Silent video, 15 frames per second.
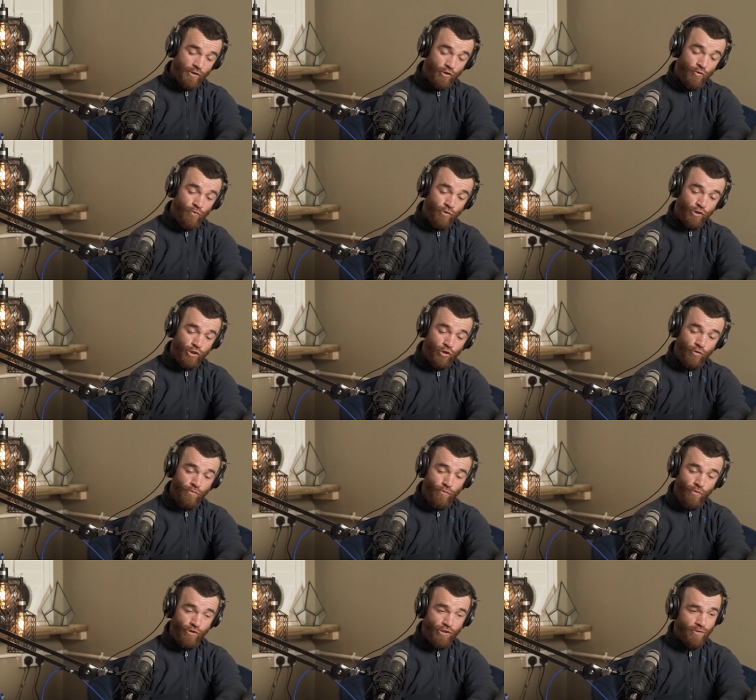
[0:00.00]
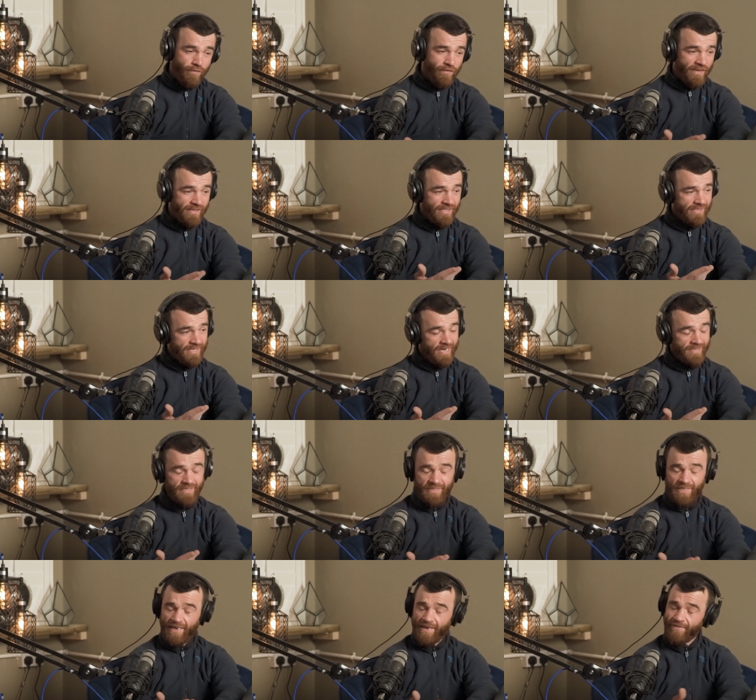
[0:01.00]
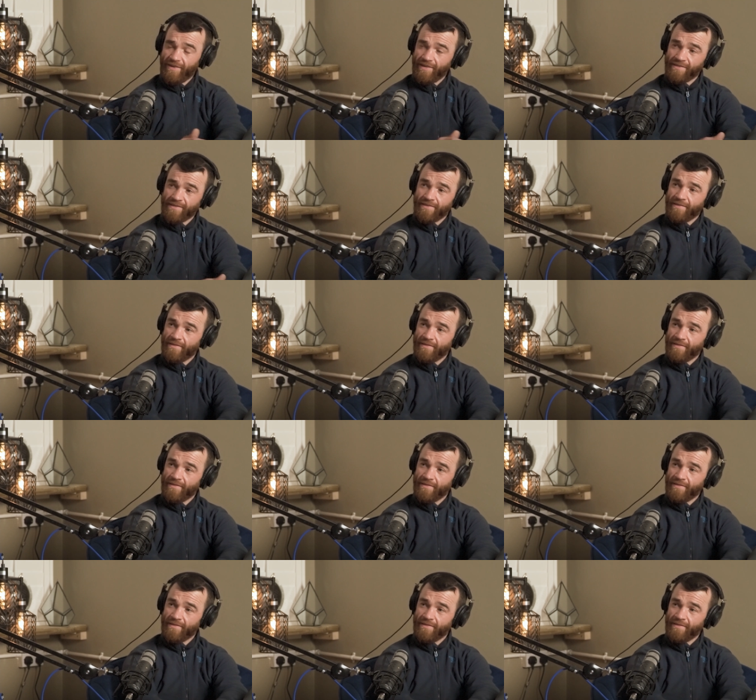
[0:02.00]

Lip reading: Who wants to come watch a fight a taxi driver, lad?